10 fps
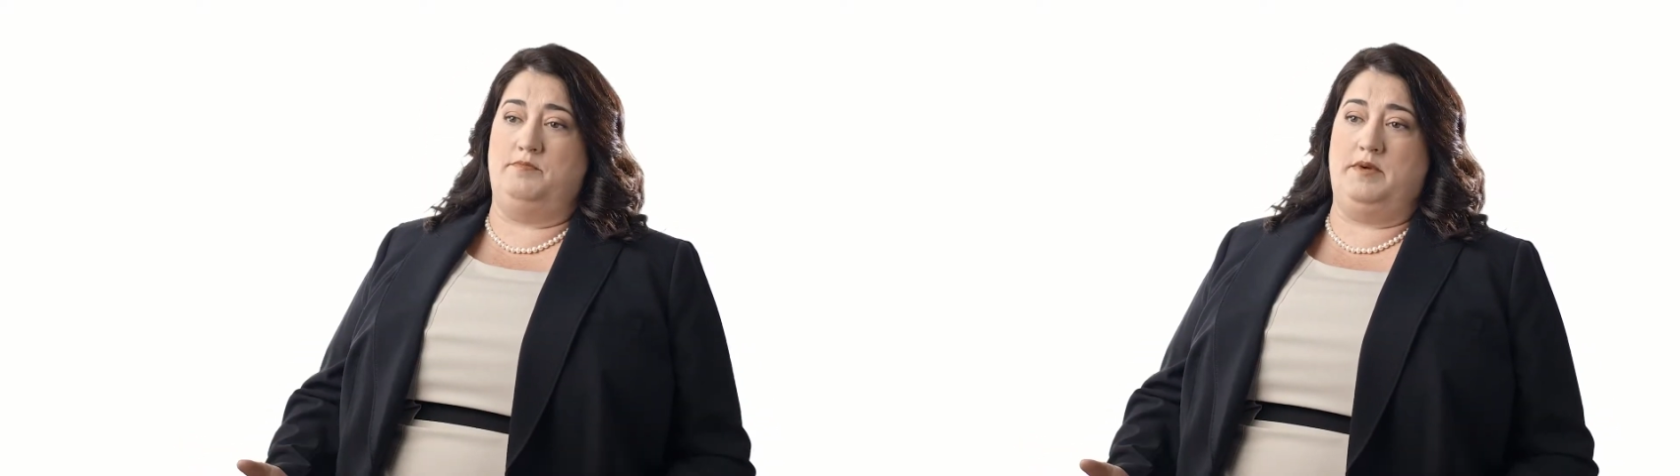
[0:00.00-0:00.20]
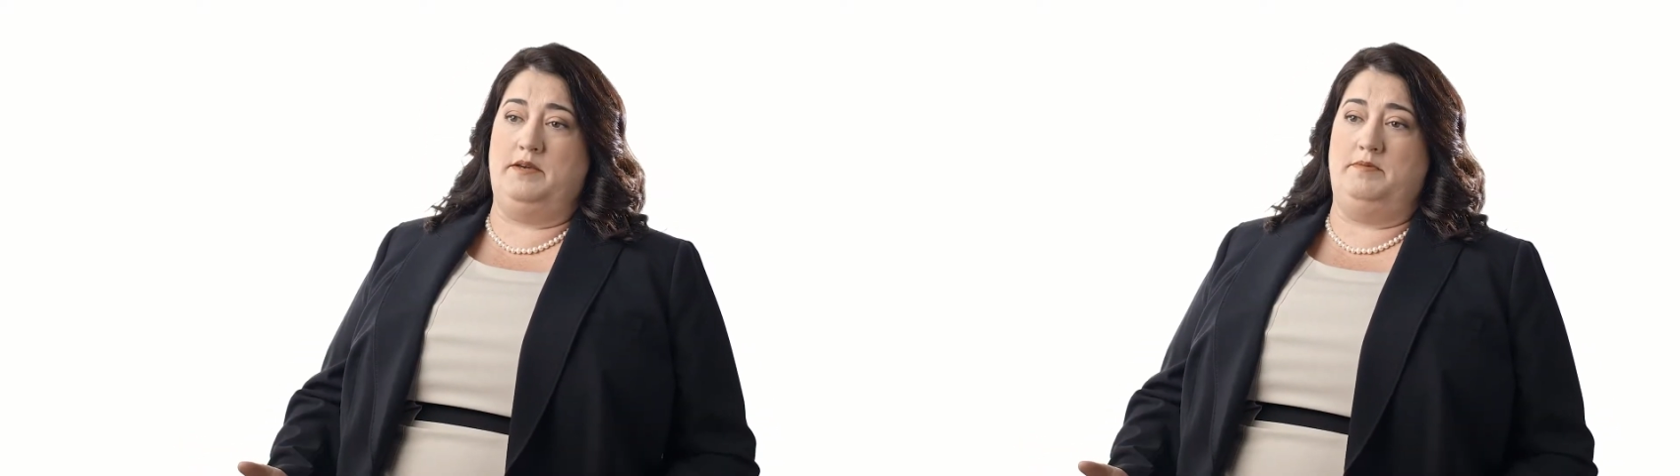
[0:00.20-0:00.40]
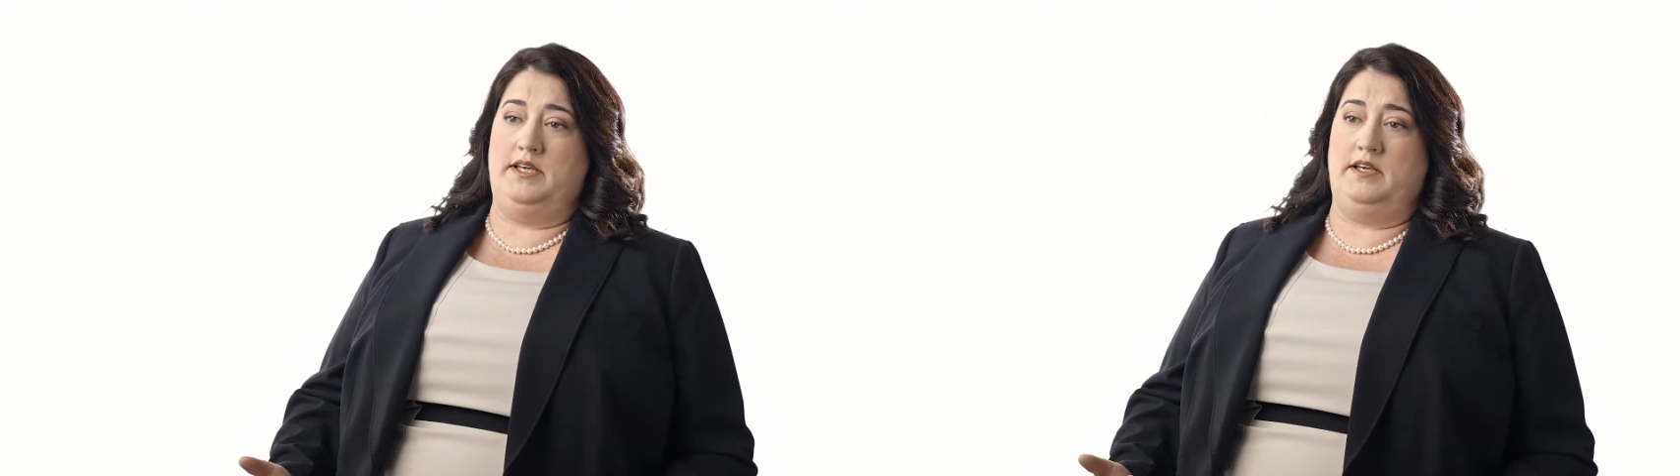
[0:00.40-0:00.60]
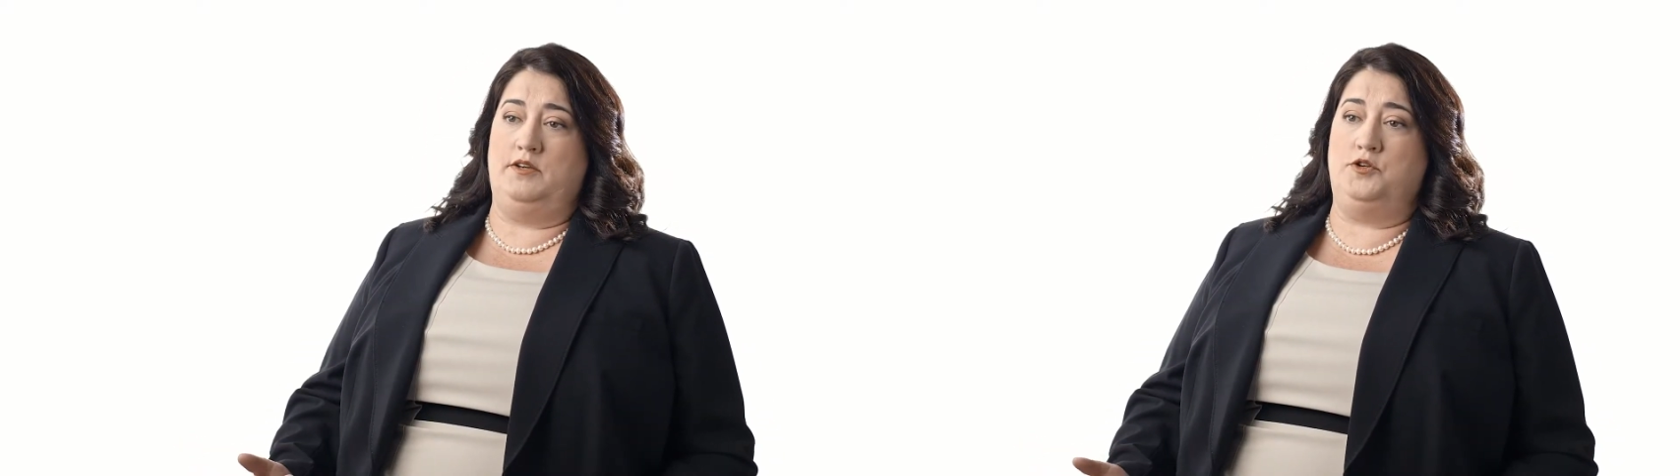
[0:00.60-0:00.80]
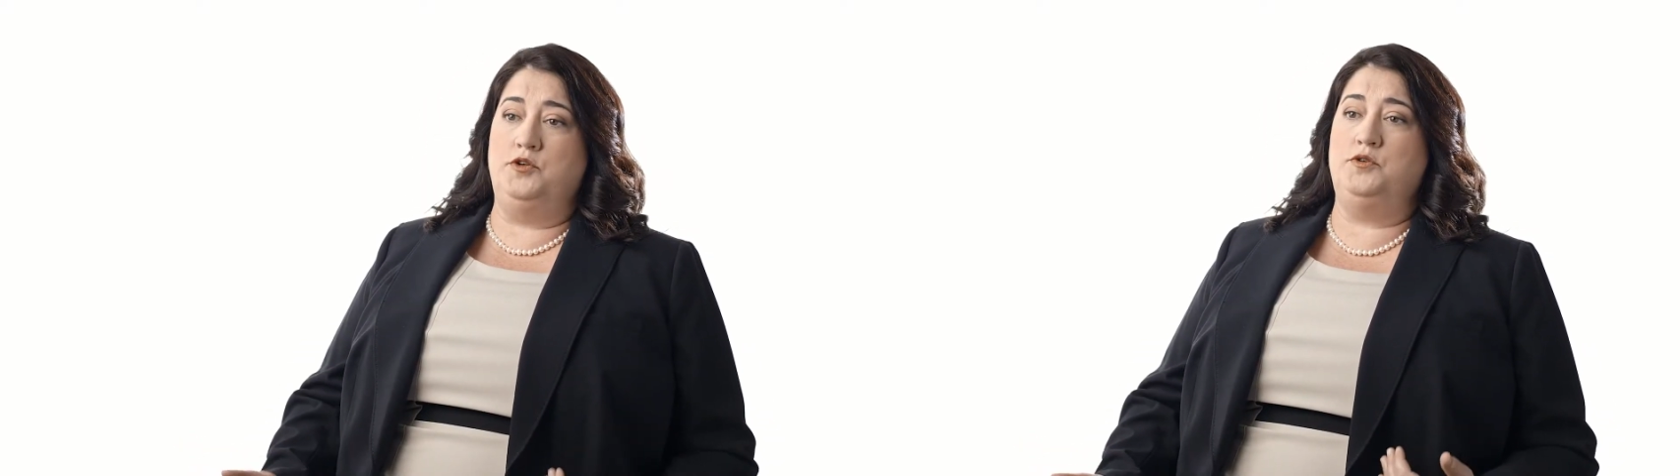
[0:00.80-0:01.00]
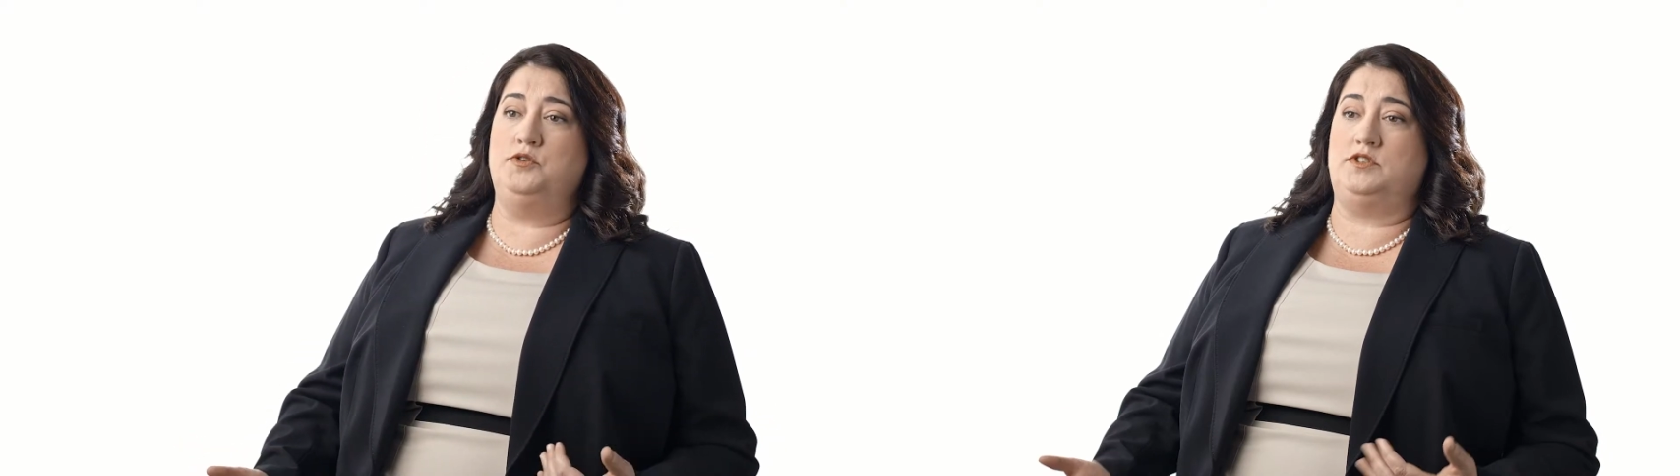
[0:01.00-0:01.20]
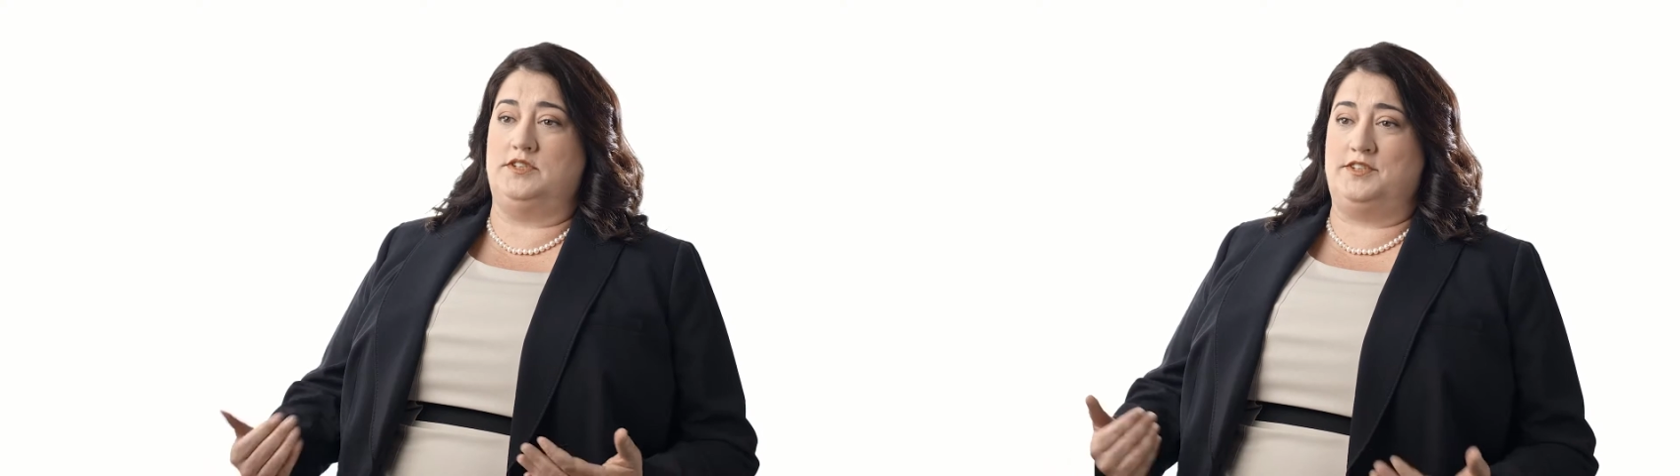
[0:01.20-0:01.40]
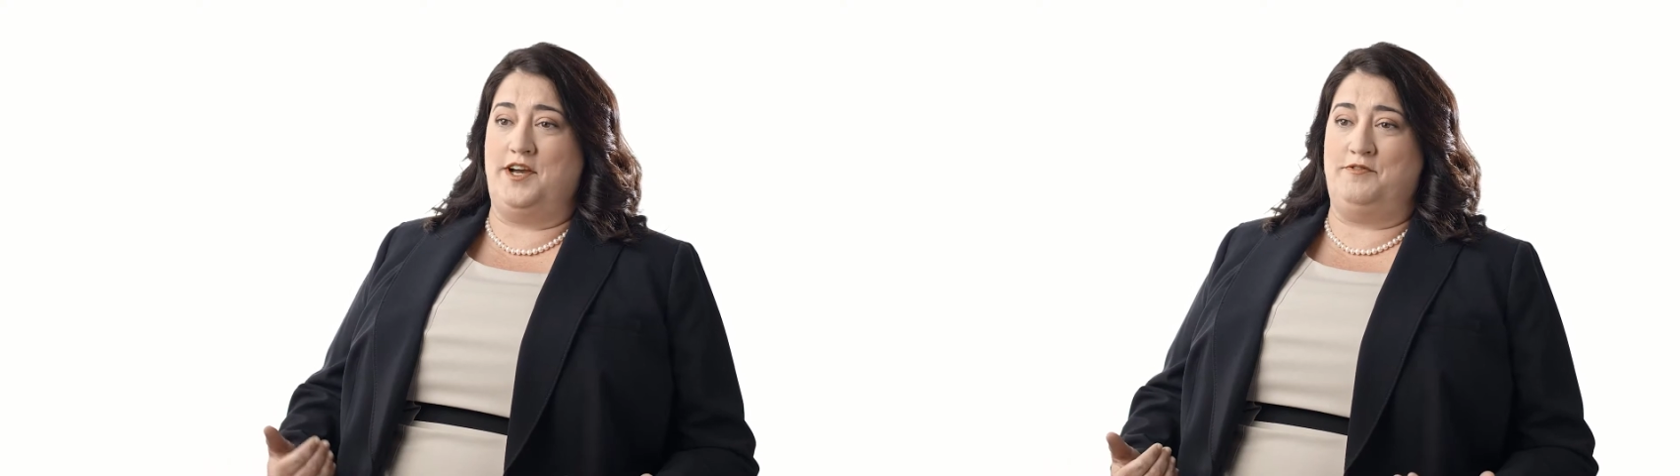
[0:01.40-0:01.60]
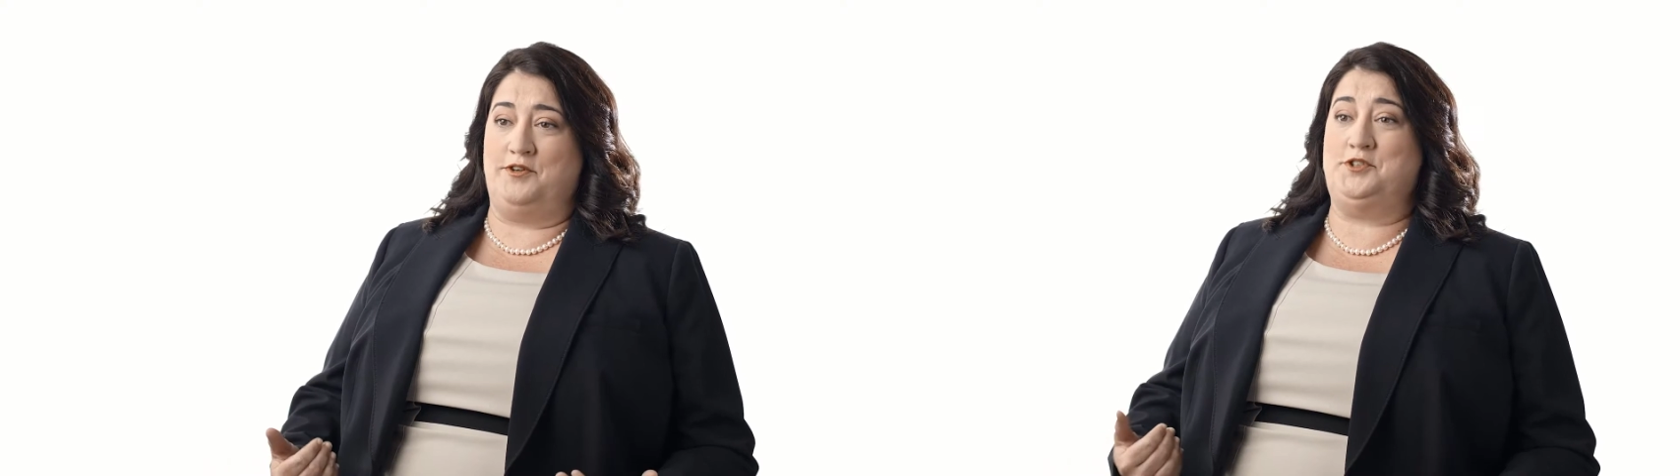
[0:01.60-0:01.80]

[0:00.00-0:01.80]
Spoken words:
to maybe use discovery